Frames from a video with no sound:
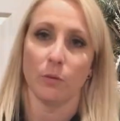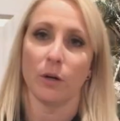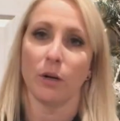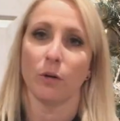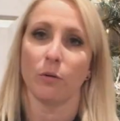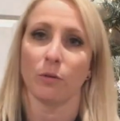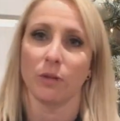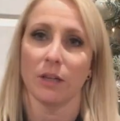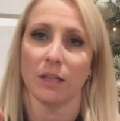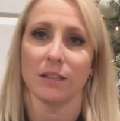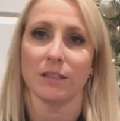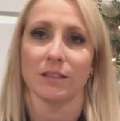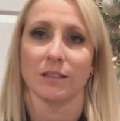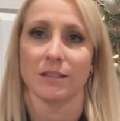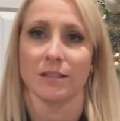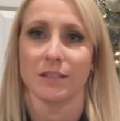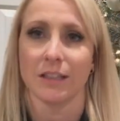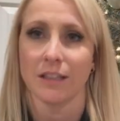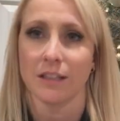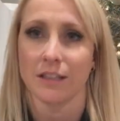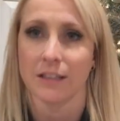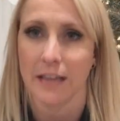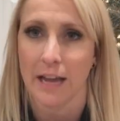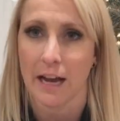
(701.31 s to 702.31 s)
We don't get to
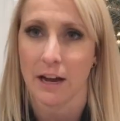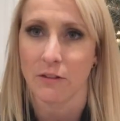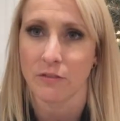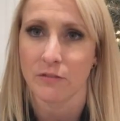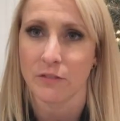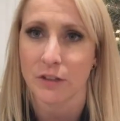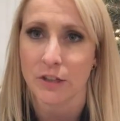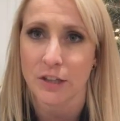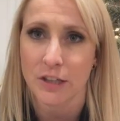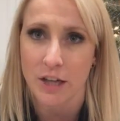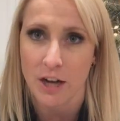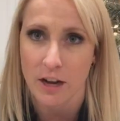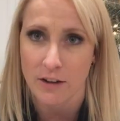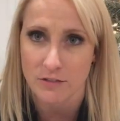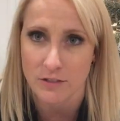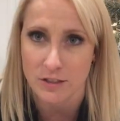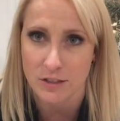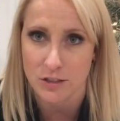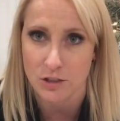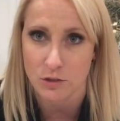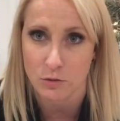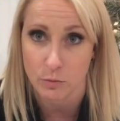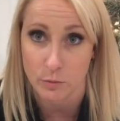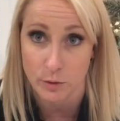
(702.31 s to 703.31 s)
sit down very
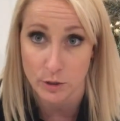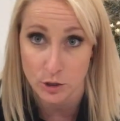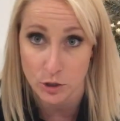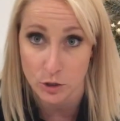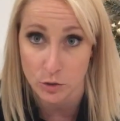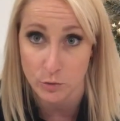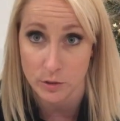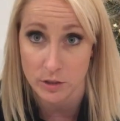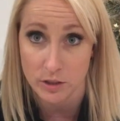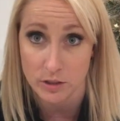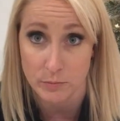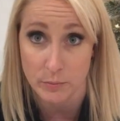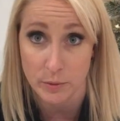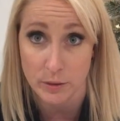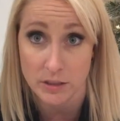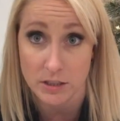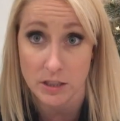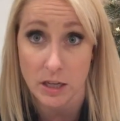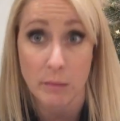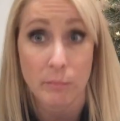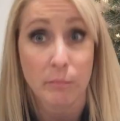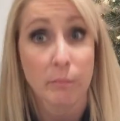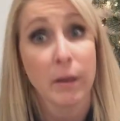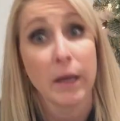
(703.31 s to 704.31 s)
often, so when we do, we just pick
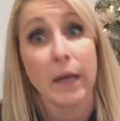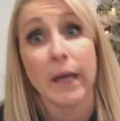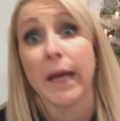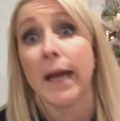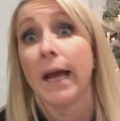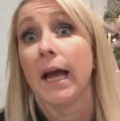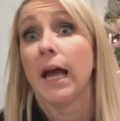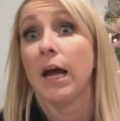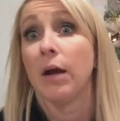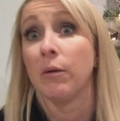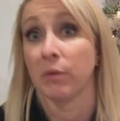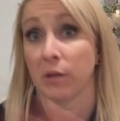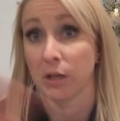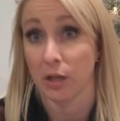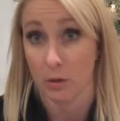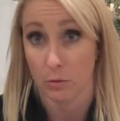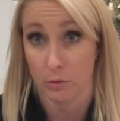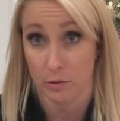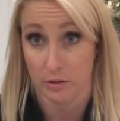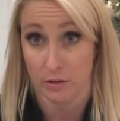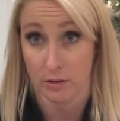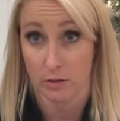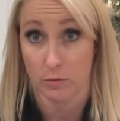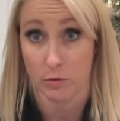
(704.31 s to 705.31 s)
some and we go
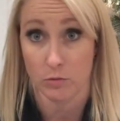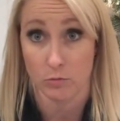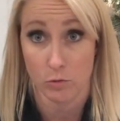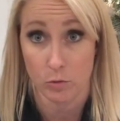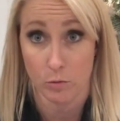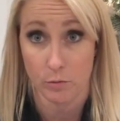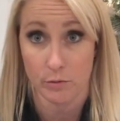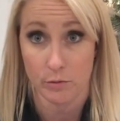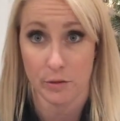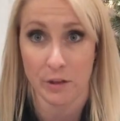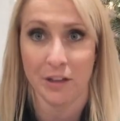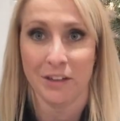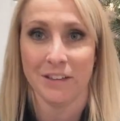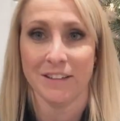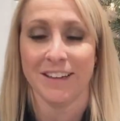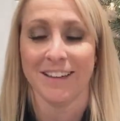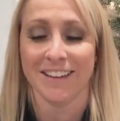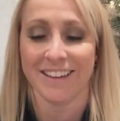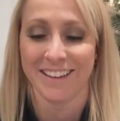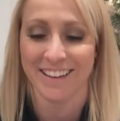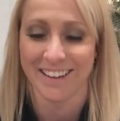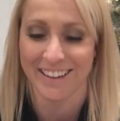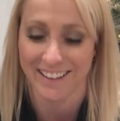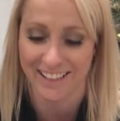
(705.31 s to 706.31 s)
with it. We roll with
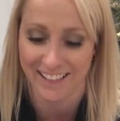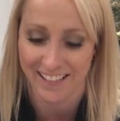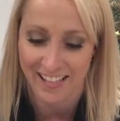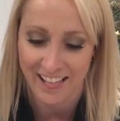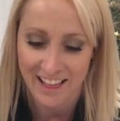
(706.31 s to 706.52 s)
it.